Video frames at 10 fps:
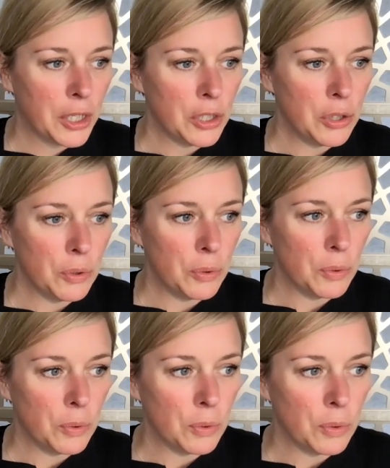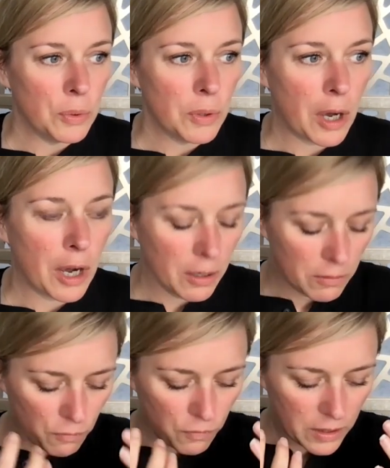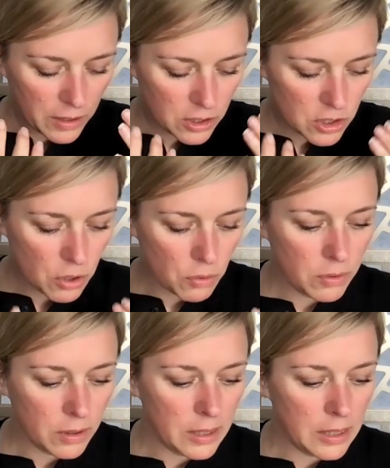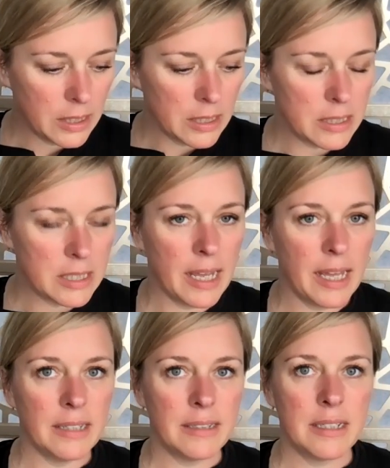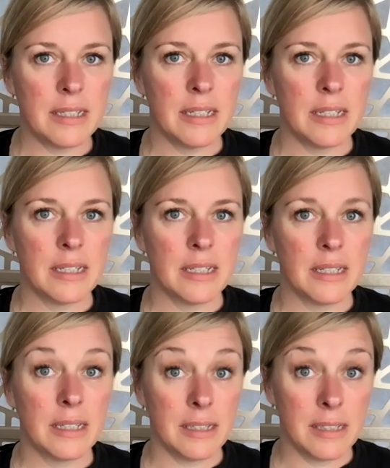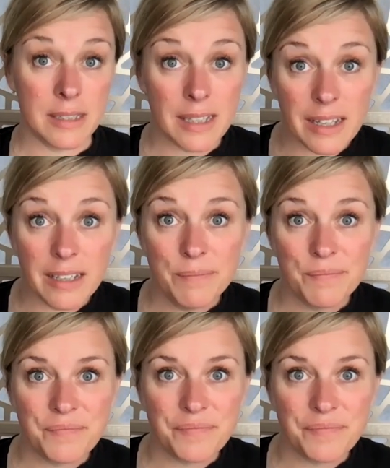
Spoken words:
you aren't feeling totally content sitting,